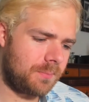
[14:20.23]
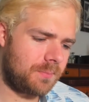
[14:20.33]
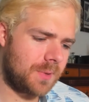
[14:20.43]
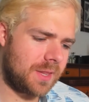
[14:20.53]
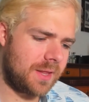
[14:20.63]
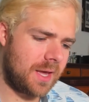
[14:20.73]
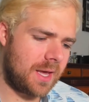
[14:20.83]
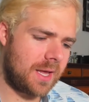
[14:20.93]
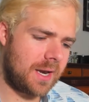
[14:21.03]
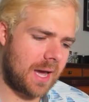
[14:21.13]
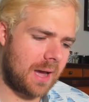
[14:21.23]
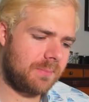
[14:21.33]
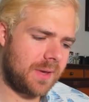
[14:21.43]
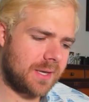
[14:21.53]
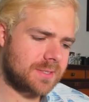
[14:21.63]
But then I
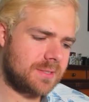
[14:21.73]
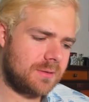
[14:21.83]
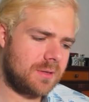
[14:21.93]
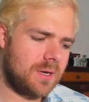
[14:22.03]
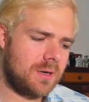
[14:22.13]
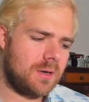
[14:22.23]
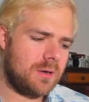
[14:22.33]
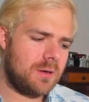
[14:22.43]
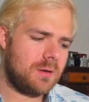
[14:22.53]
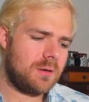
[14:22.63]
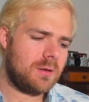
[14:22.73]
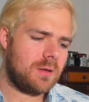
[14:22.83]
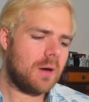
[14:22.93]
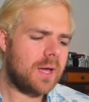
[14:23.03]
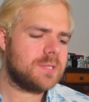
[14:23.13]
picked the
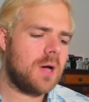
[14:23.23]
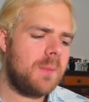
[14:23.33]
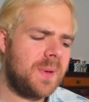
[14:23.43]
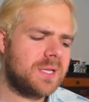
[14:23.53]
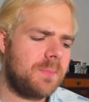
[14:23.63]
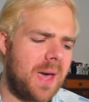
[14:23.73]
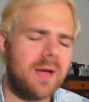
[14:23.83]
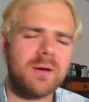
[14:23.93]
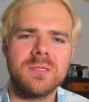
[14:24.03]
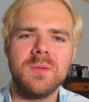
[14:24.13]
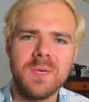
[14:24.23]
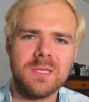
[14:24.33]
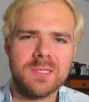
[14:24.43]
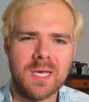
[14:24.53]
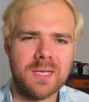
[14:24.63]
Packers to beat
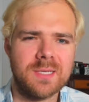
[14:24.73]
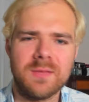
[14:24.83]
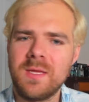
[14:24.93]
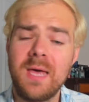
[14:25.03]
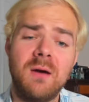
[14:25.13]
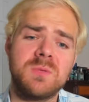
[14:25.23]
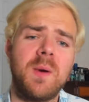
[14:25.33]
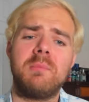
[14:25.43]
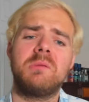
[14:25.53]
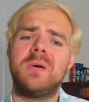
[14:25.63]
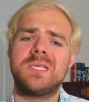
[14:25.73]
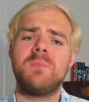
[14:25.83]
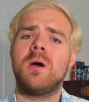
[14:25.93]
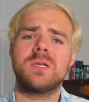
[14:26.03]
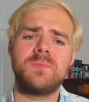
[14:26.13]
the Saints. I think that was probably my
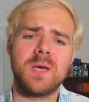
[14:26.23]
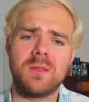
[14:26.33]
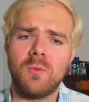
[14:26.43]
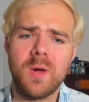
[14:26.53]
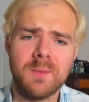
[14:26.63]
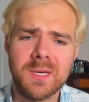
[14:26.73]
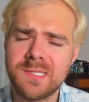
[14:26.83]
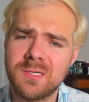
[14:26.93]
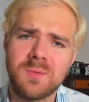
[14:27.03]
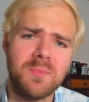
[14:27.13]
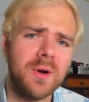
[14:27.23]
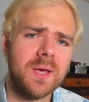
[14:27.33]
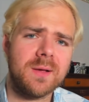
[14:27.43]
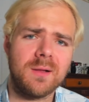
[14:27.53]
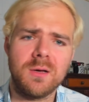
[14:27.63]
smartest pick of the week because it was a
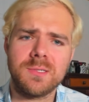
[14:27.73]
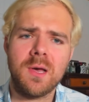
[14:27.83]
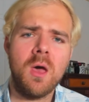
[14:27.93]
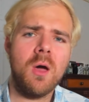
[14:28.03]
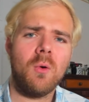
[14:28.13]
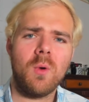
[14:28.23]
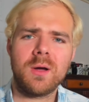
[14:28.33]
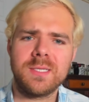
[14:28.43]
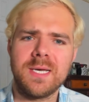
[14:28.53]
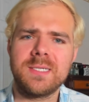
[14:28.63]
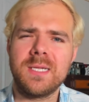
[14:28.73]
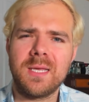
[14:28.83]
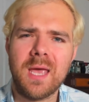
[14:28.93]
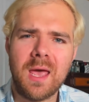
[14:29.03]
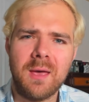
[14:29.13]
pretty close,
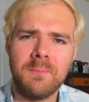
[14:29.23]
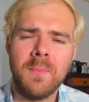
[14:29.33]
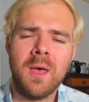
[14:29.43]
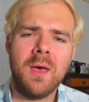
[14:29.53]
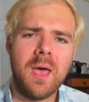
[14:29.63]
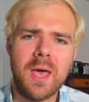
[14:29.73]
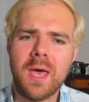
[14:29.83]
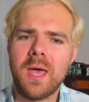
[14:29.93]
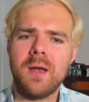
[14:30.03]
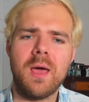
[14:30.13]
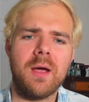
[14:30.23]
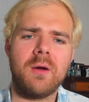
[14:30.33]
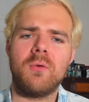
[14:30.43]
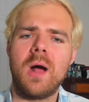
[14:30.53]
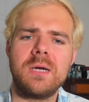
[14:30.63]
well-contested game, and
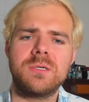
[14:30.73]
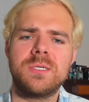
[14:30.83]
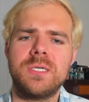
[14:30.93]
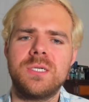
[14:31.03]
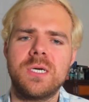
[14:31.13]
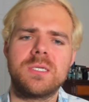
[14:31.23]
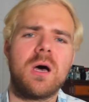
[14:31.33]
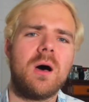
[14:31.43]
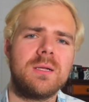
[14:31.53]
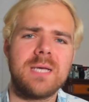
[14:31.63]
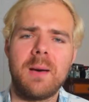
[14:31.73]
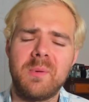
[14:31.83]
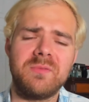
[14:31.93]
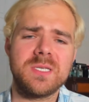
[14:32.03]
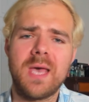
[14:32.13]
Aaron Rodgers is just on top
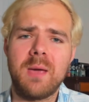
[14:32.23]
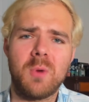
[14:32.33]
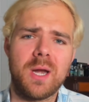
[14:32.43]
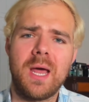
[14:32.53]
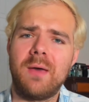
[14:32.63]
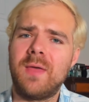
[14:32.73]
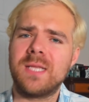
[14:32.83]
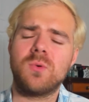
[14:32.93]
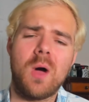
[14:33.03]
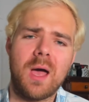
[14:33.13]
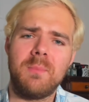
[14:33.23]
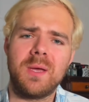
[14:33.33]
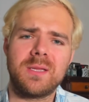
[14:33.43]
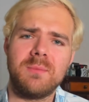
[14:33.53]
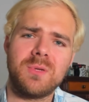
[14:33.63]
of his game right now. That's why I
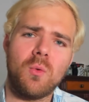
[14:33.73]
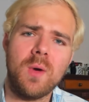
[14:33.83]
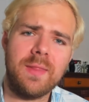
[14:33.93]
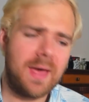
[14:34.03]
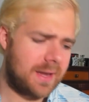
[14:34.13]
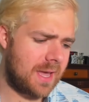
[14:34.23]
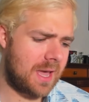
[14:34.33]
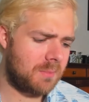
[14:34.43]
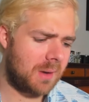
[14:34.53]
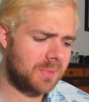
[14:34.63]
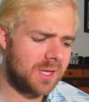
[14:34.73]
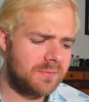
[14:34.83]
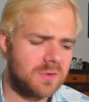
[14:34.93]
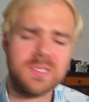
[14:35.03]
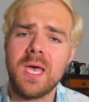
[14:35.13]
picked him to win that game. I
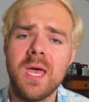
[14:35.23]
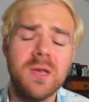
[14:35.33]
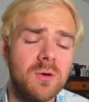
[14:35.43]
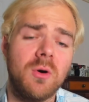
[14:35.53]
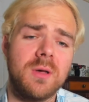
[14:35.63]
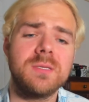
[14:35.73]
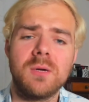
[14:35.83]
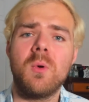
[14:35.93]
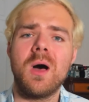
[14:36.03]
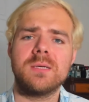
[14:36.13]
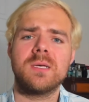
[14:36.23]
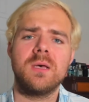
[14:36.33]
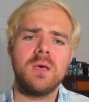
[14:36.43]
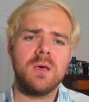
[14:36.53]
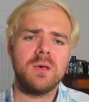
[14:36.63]
believe it was in New Orleans, and it was.
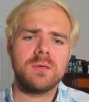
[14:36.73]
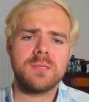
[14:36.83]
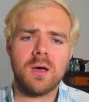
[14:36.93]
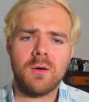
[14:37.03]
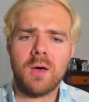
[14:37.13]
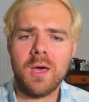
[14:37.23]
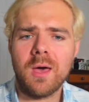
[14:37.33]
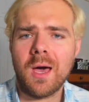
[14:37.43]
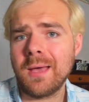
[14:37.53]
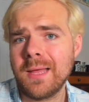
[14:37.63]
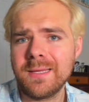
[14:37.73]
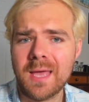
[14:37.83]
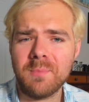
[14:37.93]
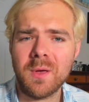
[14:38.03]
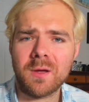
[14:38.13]
So I like
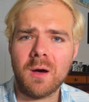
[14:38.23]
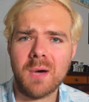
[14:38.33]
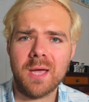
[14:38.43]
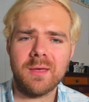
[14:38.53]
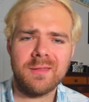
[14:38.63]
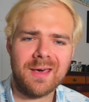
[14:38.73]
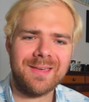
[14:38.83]
that pick on my end.